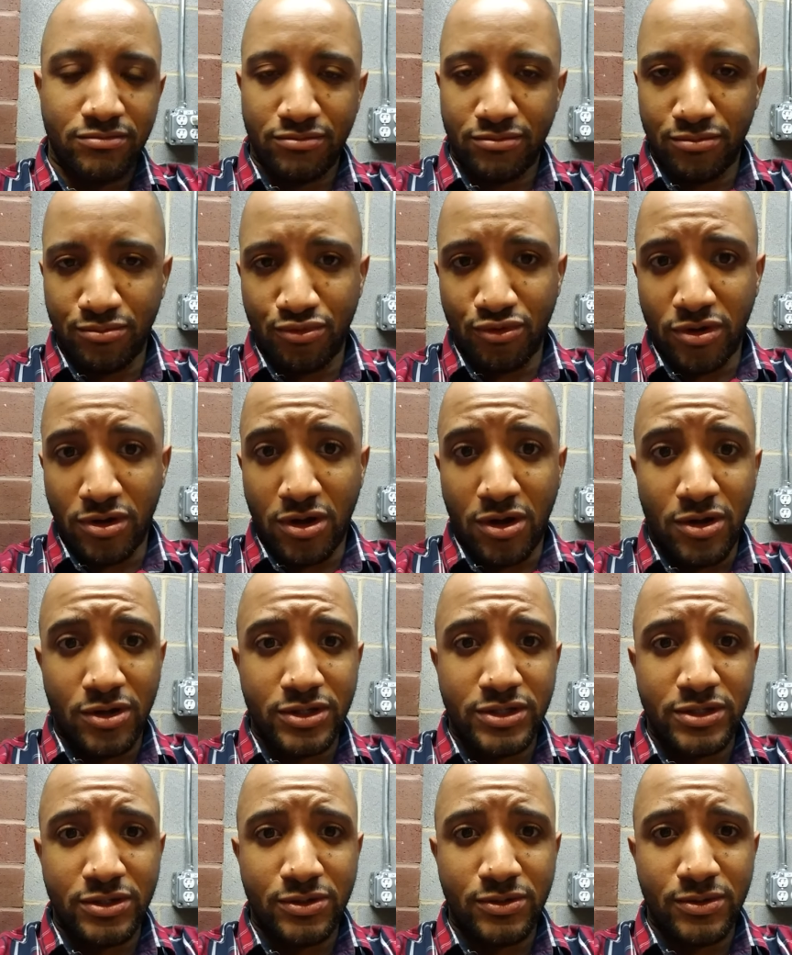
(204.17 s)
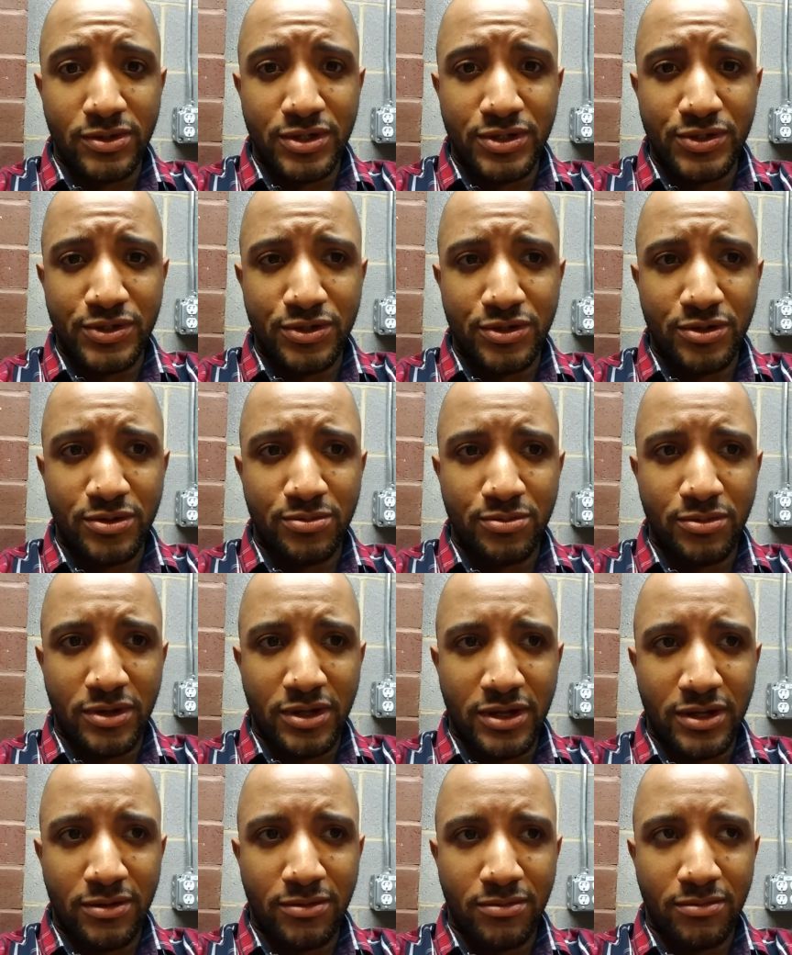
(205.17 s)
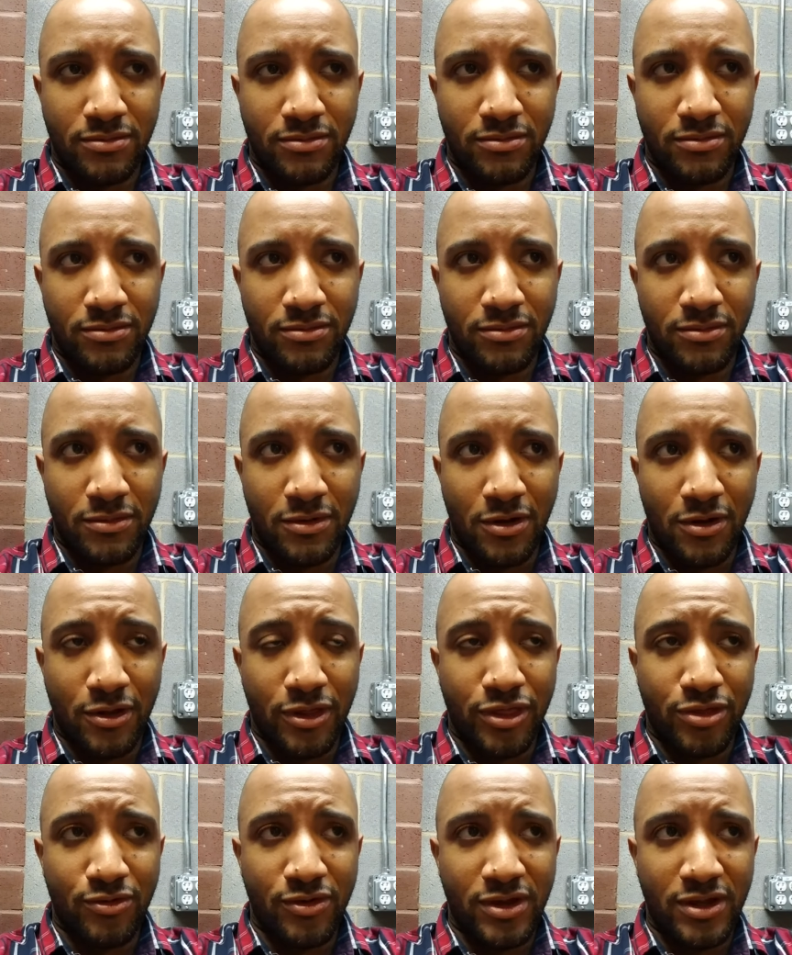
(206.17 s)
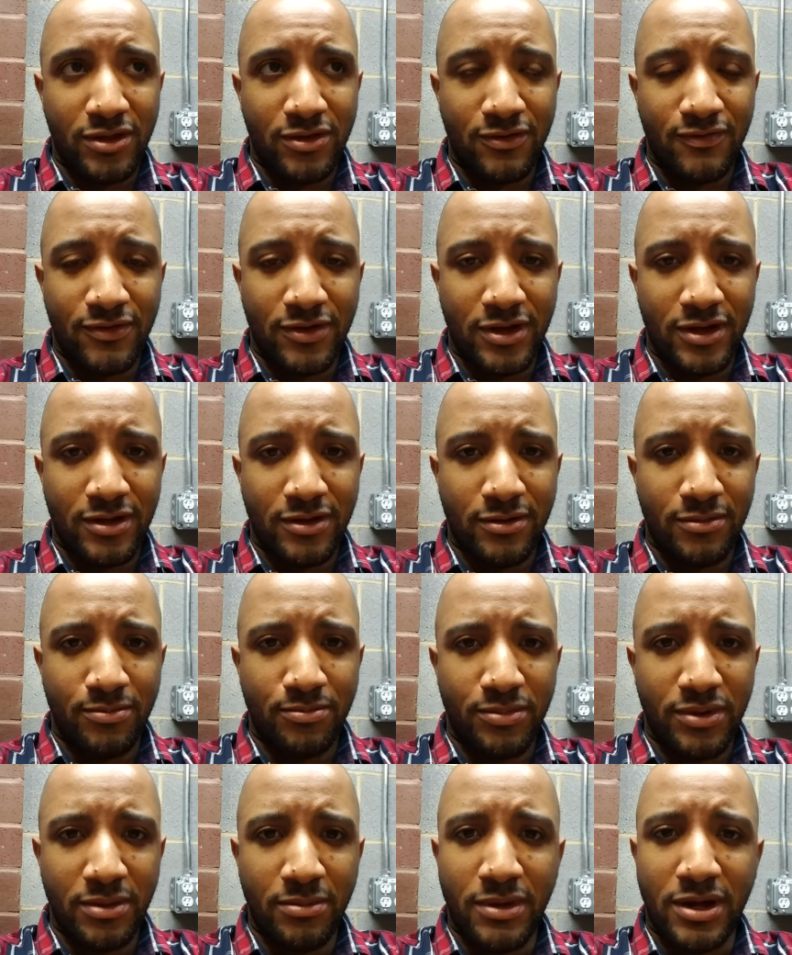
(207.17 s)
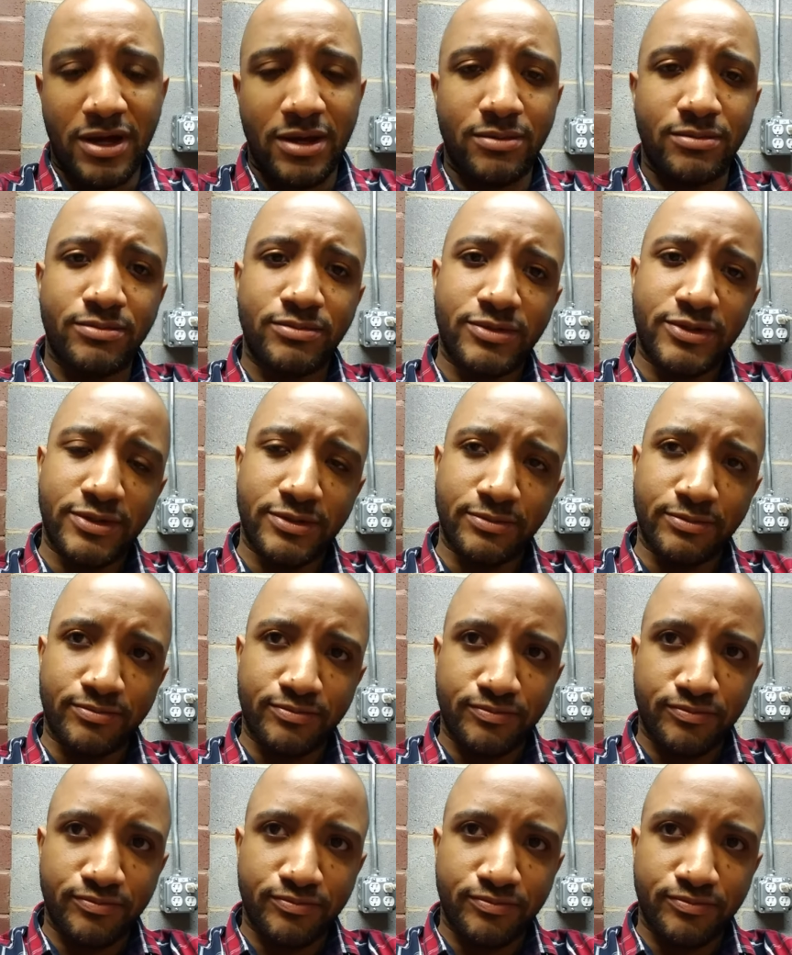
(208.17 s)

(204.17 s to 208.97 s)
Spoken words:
Brooke also injured all three of Big Mom's